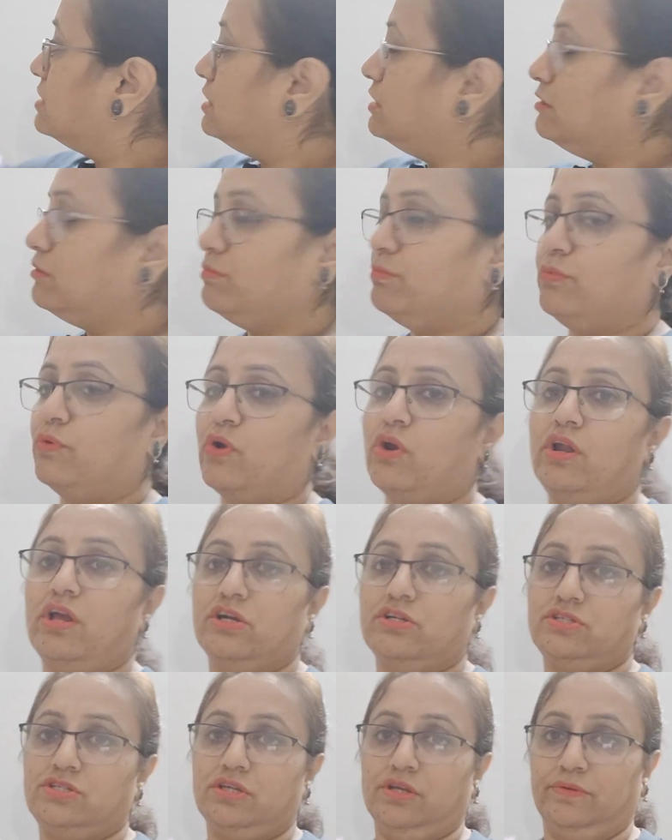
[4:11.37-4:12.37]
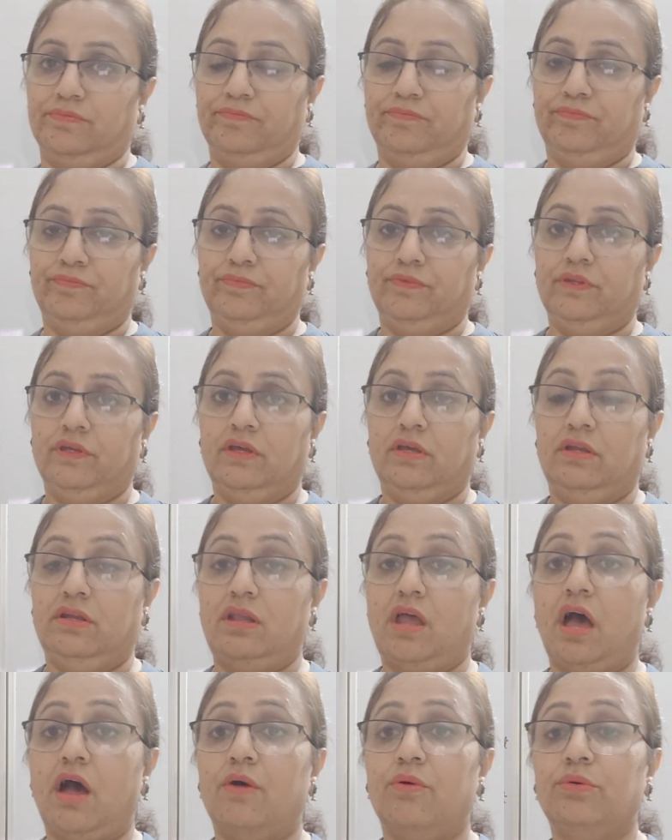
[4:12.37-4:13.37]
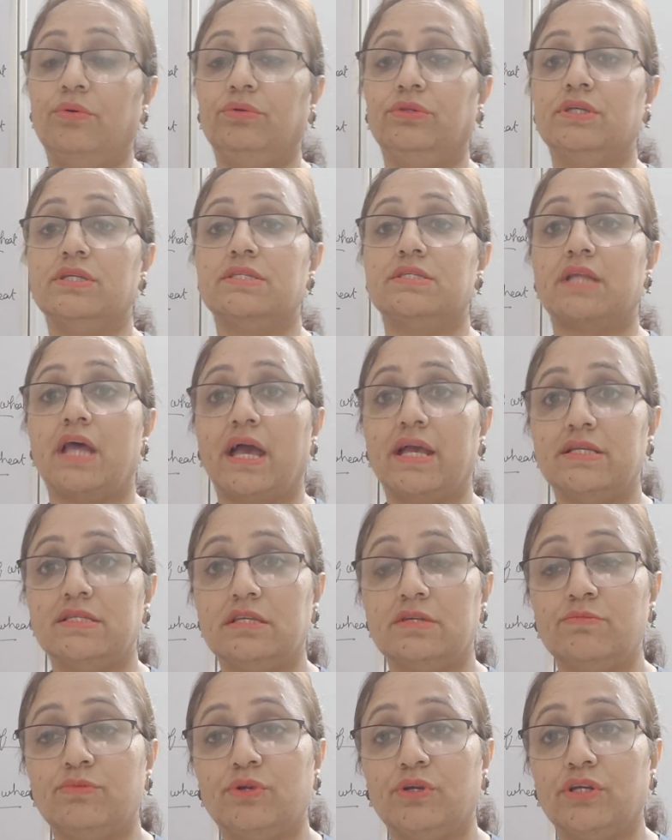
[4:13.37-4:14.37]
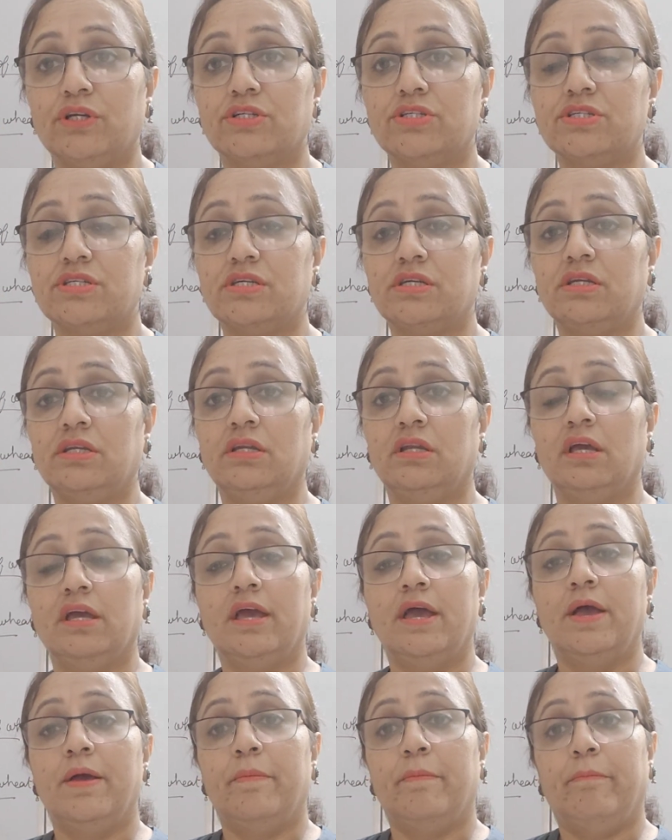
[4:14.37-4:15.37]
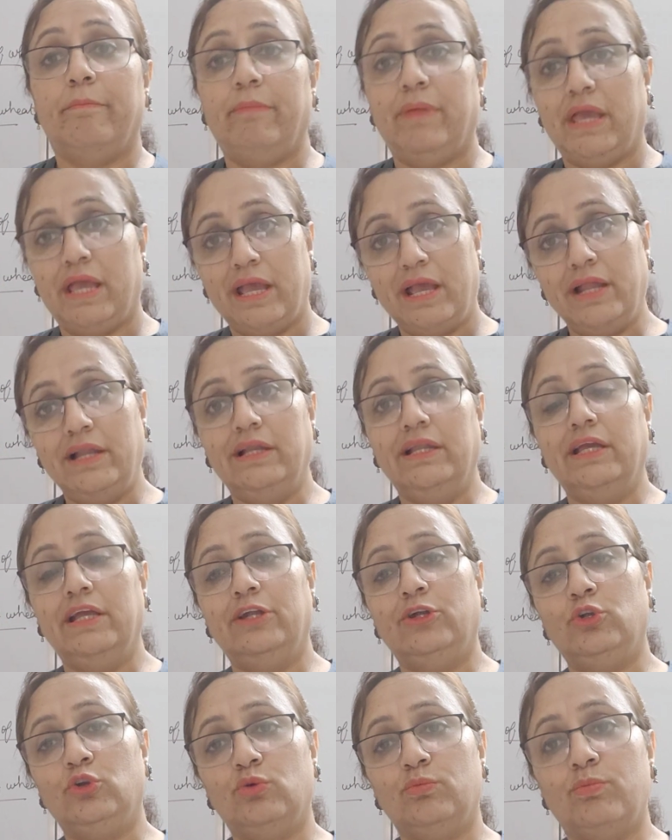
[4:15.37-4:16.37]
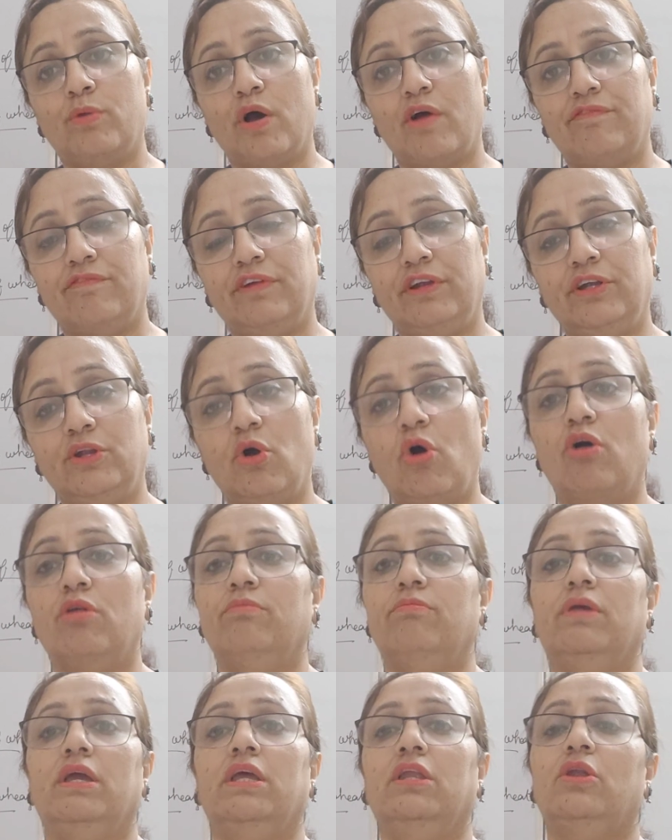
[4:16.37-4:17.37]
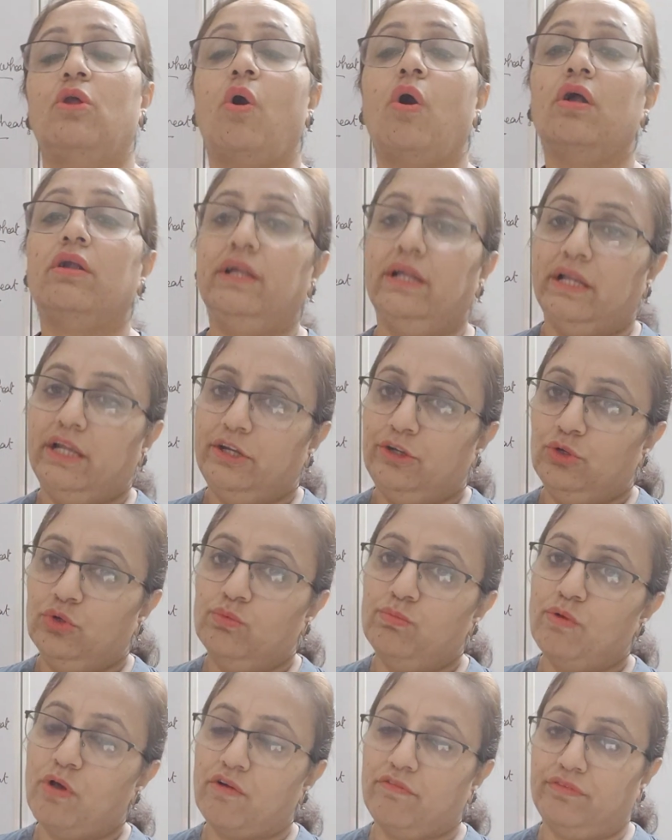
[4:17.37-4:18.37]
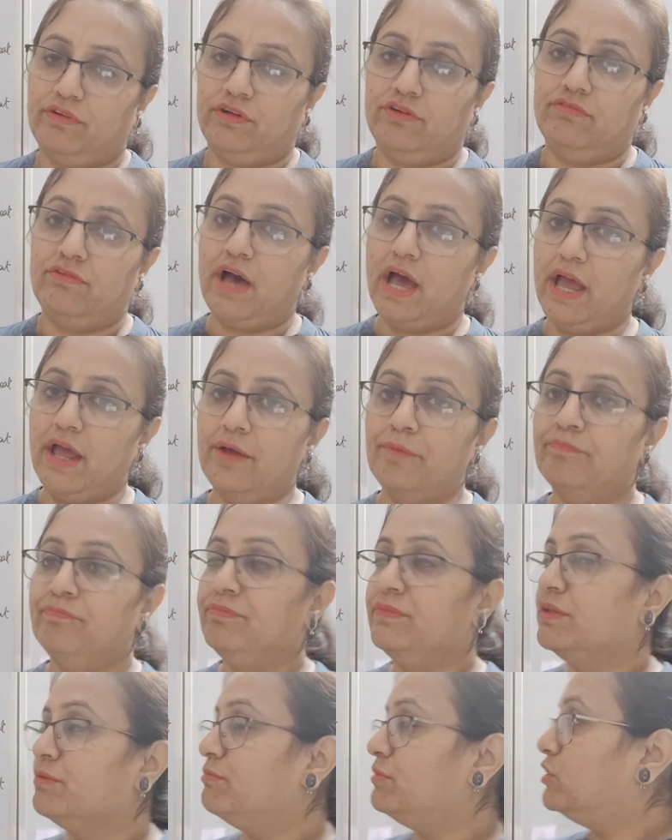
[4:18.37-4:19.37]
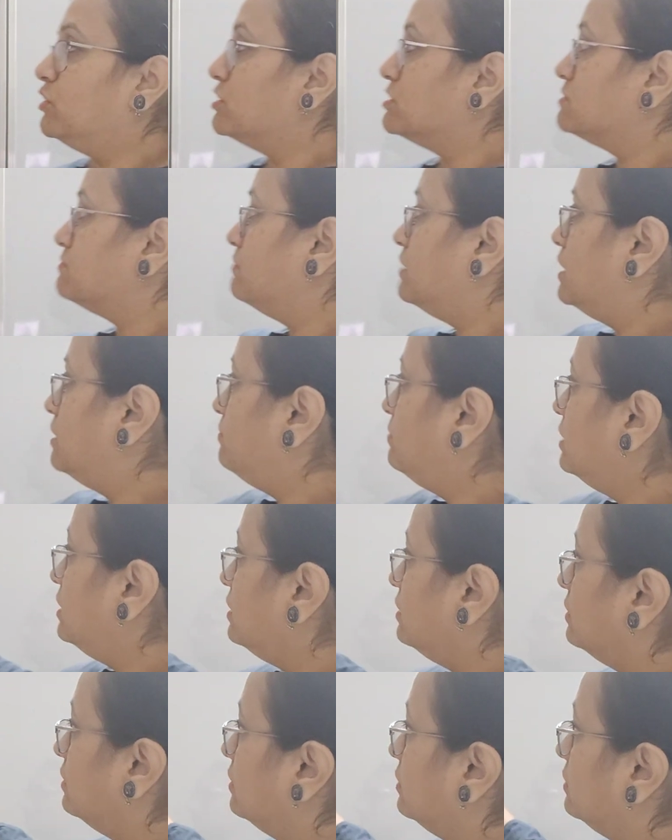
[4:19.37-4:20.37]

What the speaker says: in production. Now this rise in production may lead to profit or may not lead to profit. Why? Because maybe